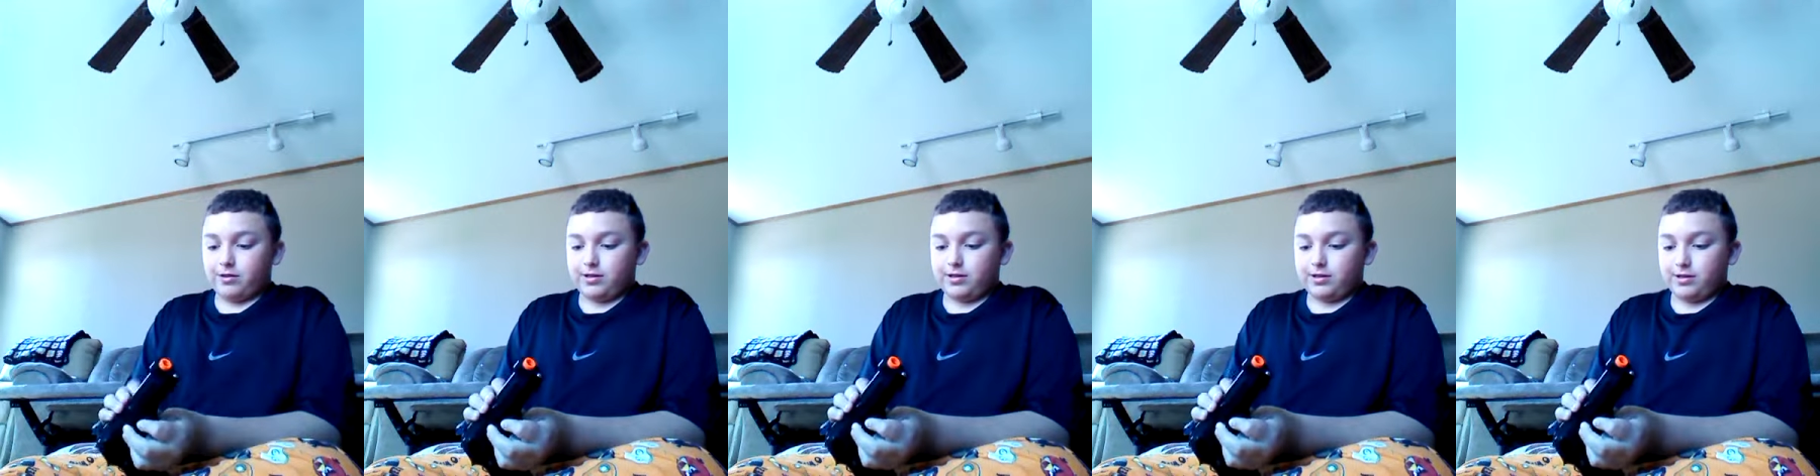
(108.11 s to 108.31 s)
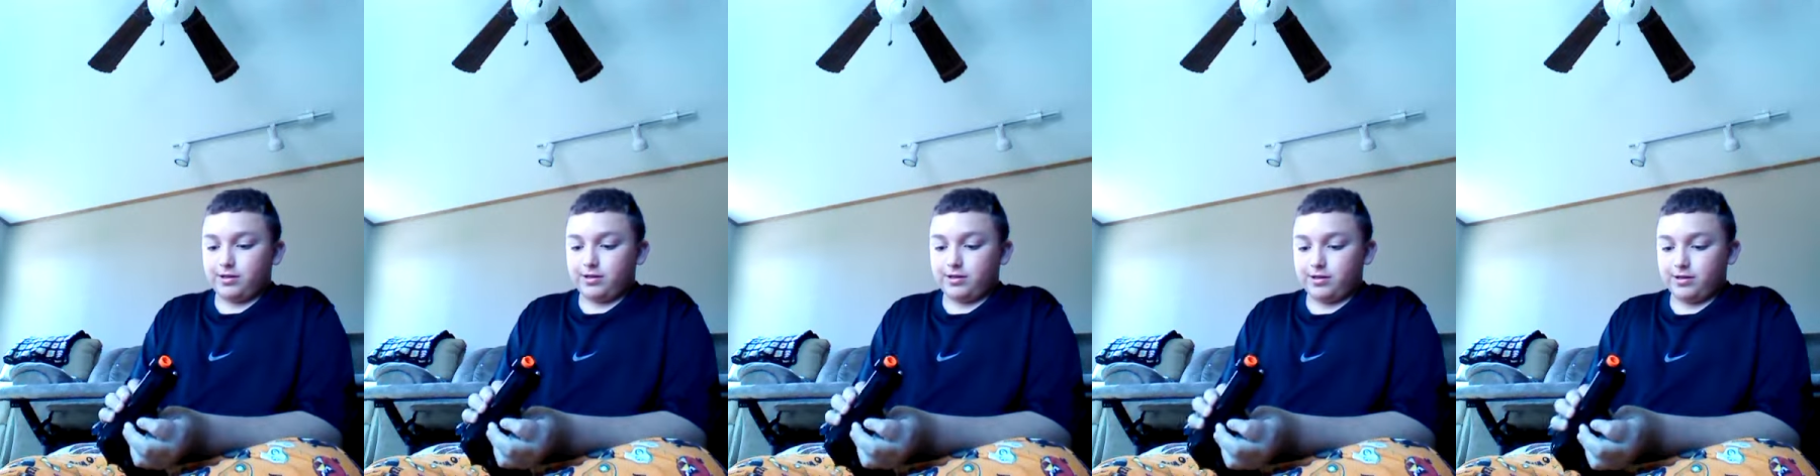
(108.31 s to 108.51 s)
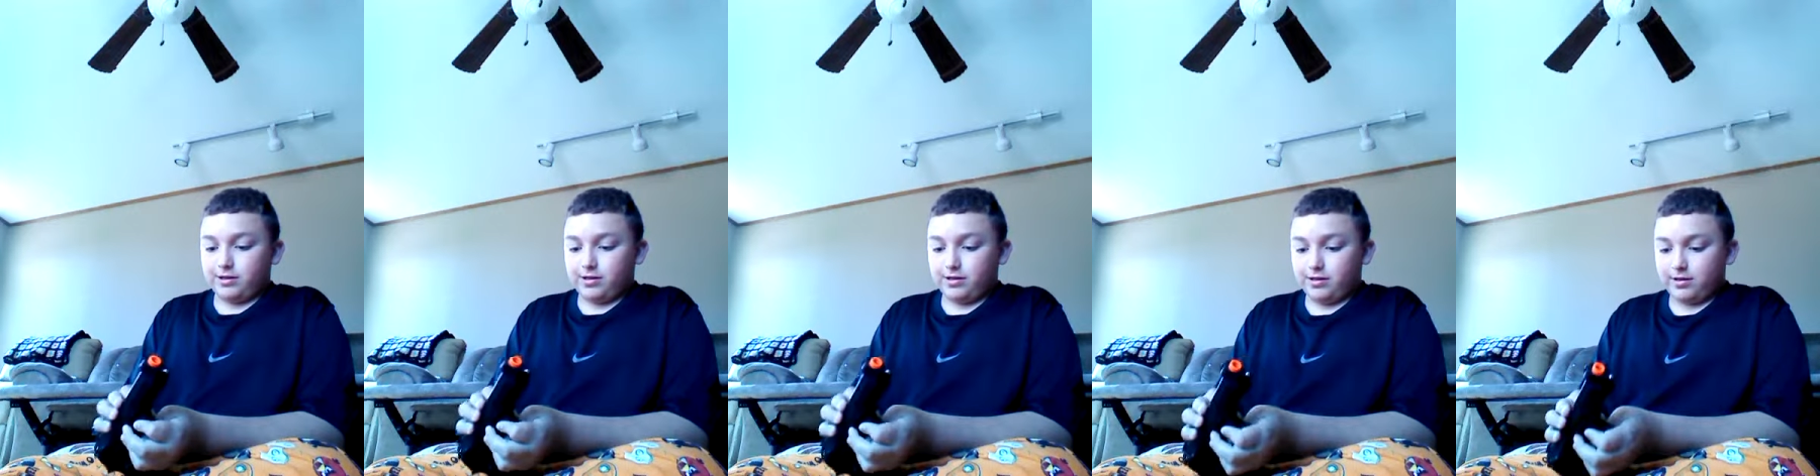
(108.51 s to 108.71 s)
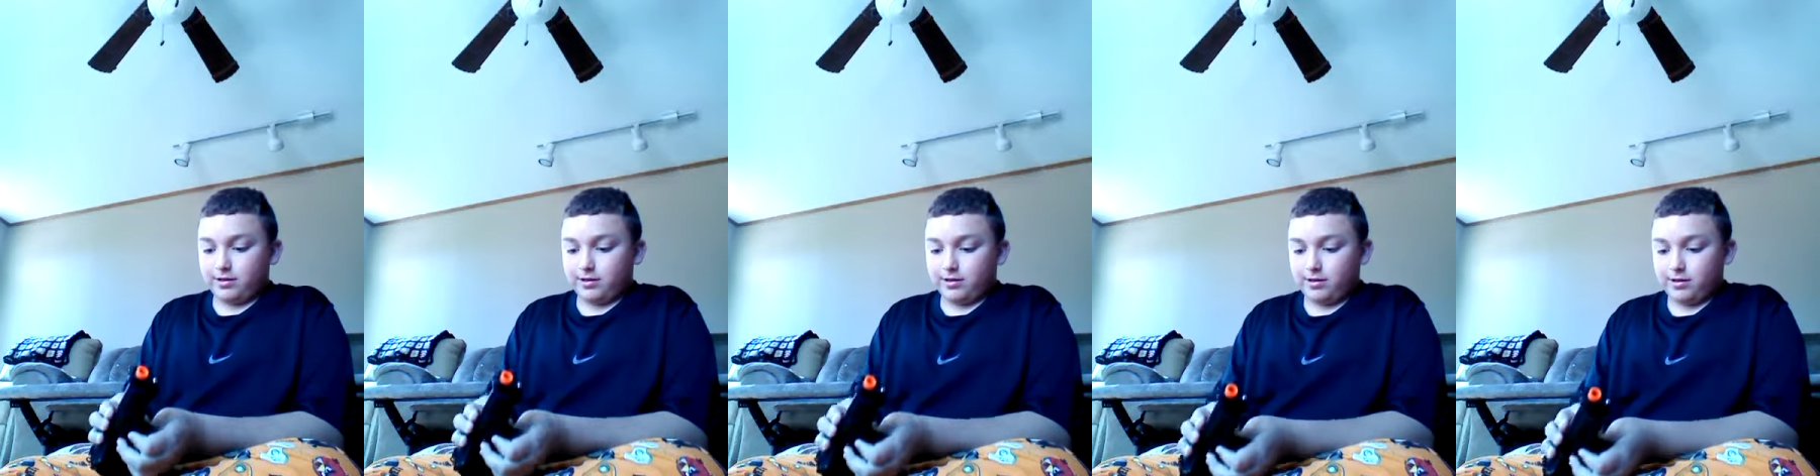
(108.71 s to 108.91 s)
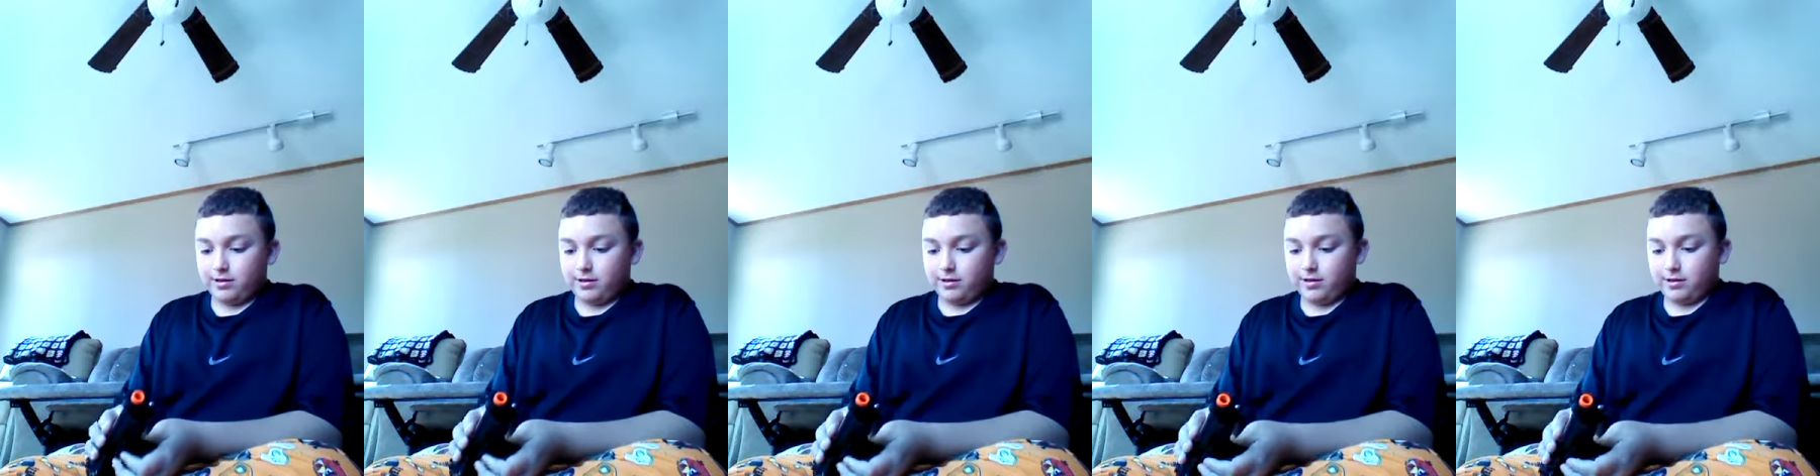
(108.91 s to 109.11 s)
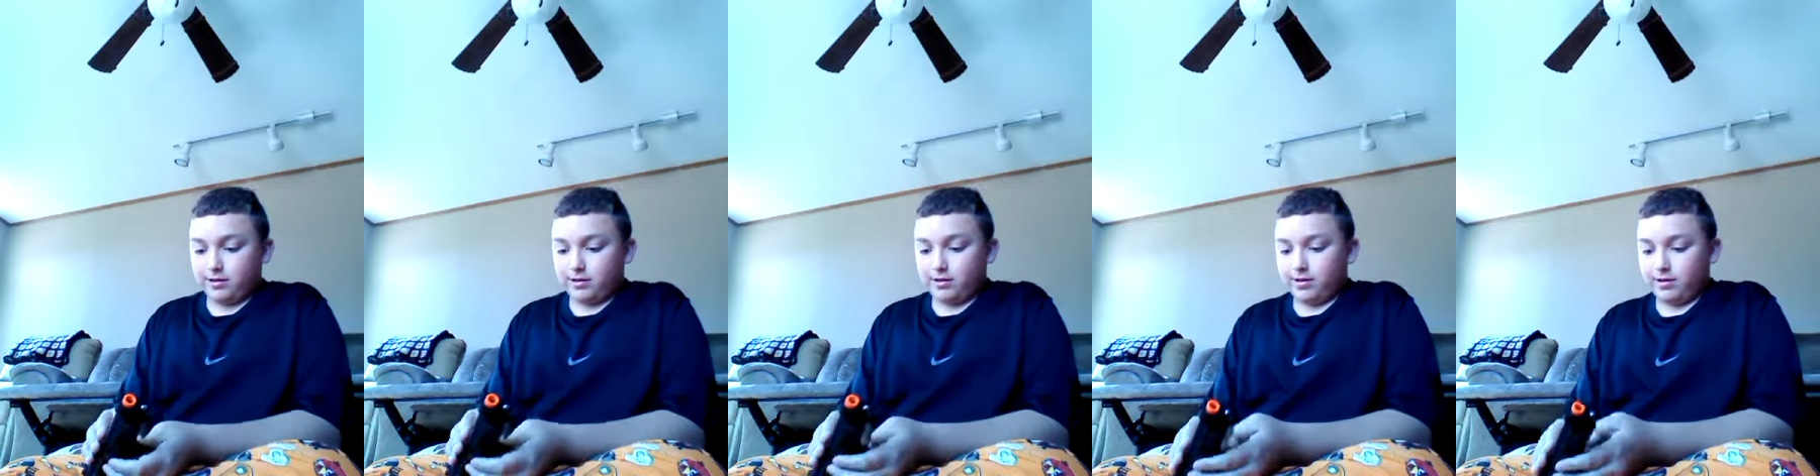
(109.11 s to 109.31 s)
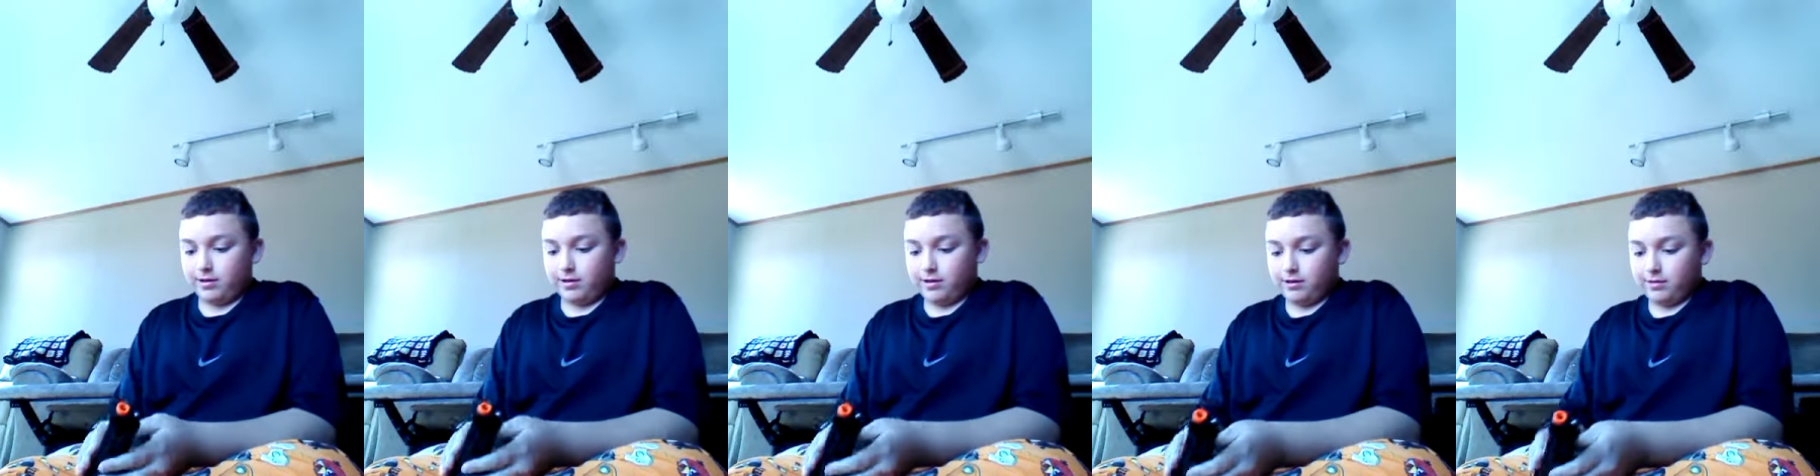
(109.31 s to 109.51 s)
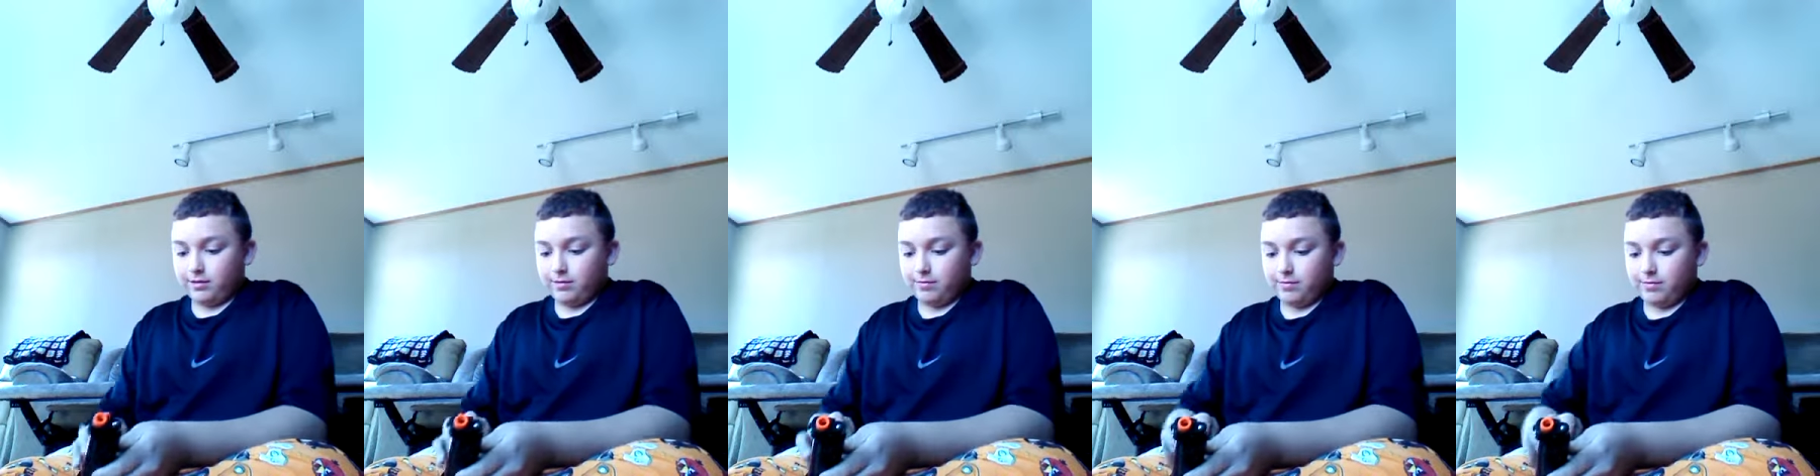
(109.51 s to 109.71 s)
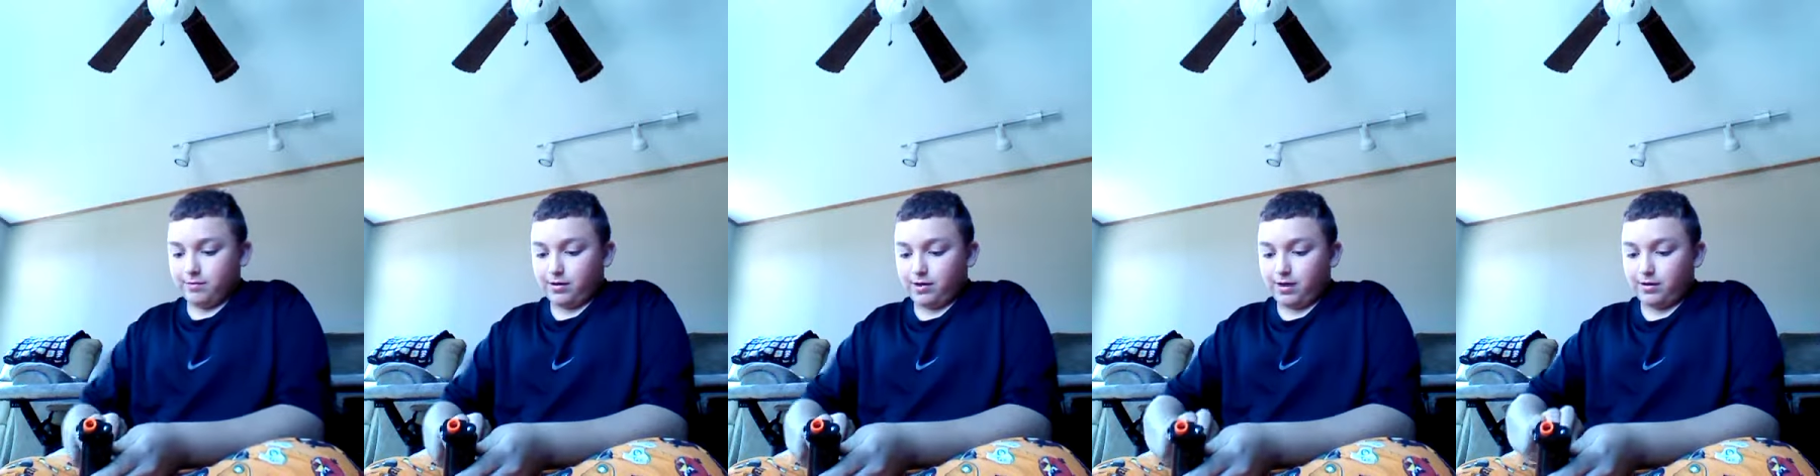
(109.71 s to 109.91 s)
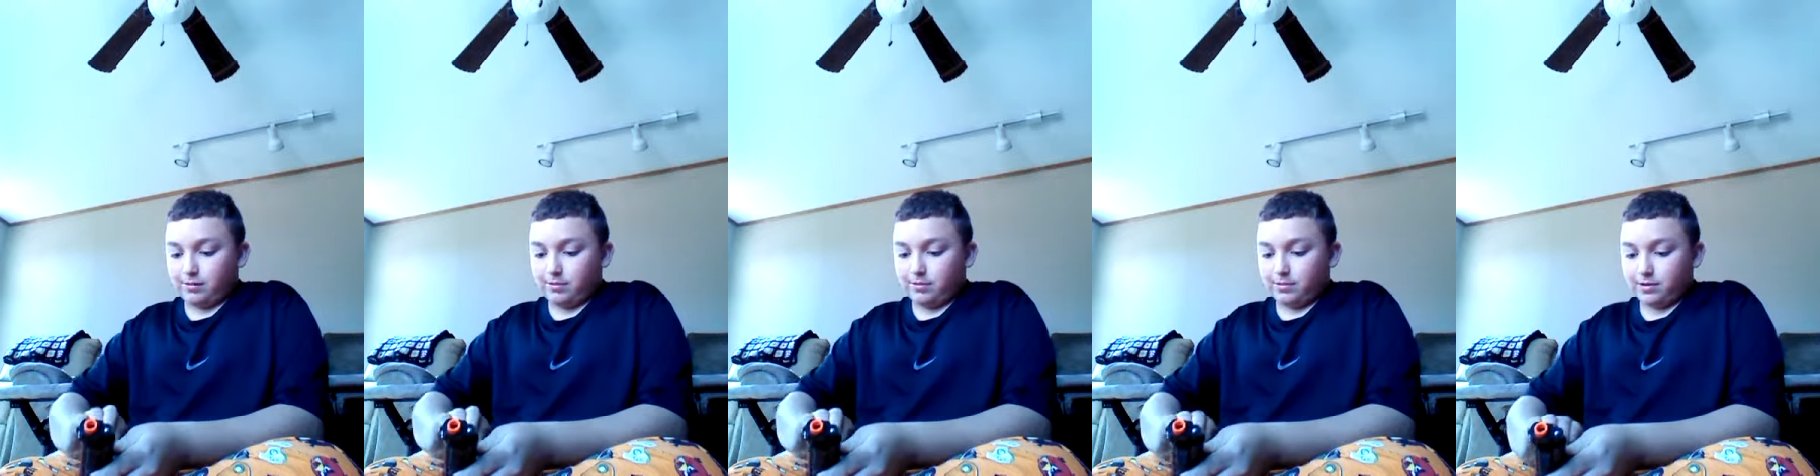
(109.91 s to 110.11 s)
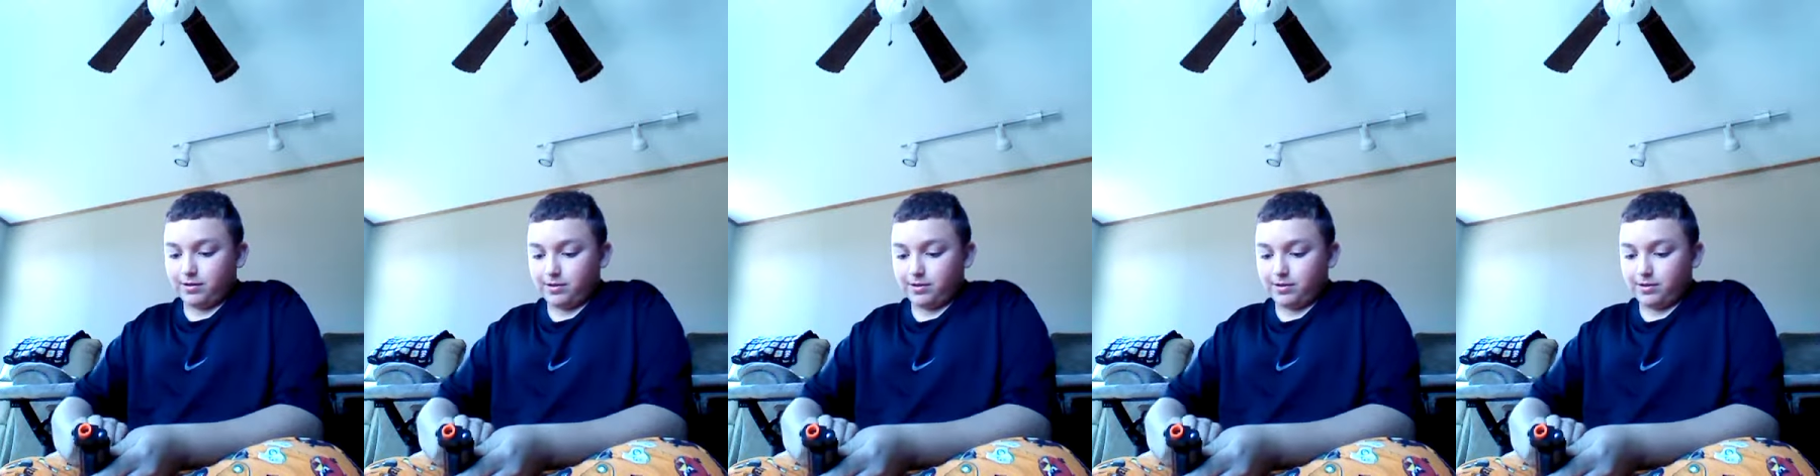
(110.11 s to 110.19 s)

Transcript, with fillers: this, pop